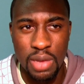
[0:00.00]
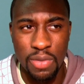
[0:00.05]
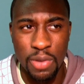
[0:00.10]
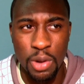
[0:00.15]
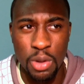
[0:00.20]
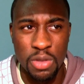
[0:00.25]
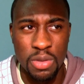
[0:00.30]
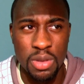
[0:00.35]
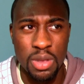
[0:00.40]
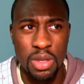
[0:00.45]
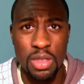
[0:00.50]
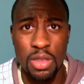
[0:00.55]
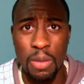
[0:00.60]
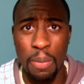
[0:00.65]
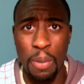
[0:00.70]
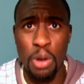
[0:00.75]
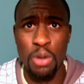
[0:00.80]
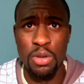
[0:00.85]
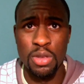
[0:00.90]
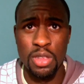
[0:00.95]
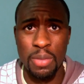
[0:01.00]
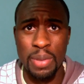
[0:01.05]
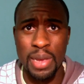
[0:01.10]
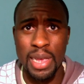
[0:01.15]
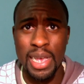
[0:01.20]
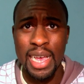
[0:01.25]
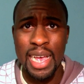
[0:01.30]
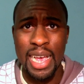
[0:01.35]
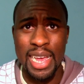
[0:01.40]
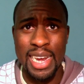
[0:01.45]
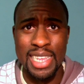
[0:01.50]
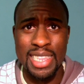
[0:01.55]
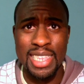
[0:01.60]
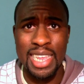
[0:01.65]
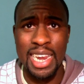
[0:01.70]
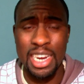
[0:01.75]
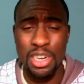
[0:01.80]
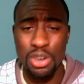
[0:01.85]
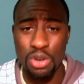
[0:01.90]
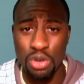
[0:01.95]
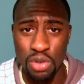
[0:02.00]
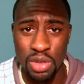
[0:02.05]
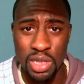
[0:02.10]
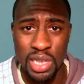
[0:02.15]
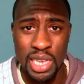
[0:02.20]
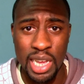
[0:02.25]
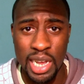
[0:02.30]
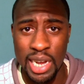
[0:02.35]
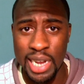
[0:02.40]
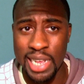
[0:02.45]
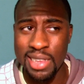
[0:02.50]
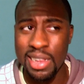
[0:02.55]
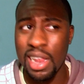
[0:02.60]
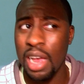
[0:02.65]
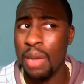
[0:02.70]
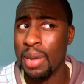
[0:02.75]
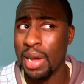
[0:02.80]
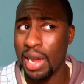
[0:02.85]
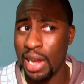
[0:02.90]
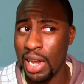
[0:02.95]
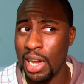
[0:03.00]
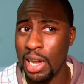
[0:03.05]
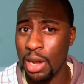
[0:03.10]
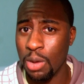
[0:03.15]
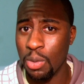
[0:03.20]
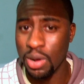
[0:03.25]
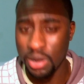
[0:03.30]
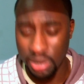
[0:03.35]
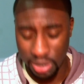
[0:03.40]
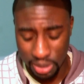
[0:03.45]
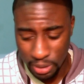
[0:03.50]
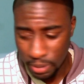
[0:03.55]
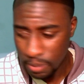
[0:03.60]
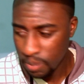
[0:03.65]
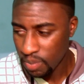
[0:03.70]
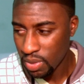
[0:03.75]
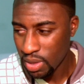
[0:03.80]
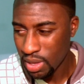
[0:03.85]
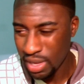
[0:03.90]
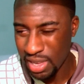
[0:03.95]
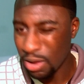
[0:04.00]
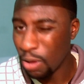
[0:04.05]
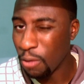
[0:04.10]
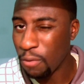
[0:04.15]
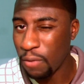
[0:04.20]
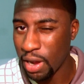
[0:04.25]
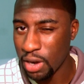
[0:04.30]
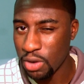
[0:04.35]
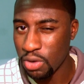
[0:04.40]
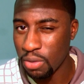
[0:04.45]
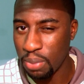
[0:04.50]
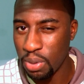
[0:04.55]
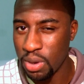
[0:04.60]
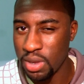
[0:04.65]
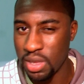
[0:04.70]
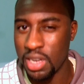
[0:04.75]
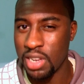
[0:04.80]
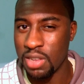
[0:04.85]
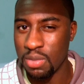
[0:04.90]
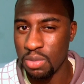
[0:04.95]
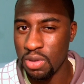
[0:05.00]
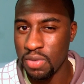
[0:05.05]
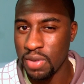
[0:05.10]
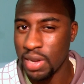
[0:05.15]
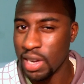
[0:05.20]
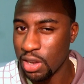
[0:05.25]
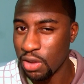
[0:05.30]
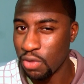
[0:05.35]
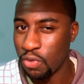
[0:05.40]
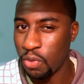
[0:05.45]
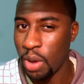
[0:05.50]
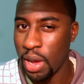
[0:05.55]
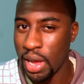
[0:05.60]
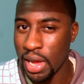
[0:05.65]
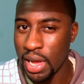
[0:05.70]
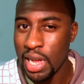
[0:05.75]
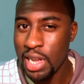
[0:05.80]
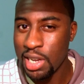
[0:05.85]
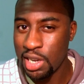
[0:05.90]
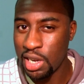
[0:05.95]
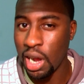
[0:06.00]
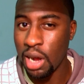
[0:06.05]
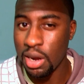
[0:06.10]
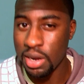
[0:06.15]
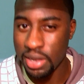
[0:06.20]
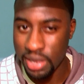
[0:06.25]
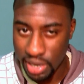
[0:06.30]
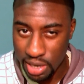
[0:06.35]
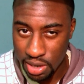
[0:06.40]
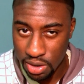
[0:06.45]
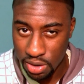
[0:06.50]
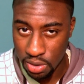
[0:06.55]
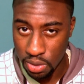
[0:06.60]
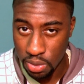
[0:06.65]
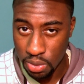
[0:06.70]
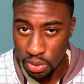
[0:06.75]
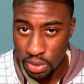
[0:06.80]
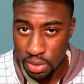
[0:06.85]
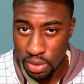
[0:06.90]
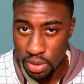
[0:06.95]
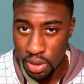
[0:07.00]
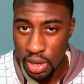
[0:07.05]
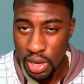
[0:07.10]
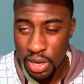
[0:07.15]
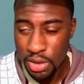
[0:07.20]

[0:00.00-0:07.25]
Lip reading: Even though it was supposed to be an intellectual critique on Islam, it clearly wasn't. There's no factual points in this movie. They're just throwing childish insults.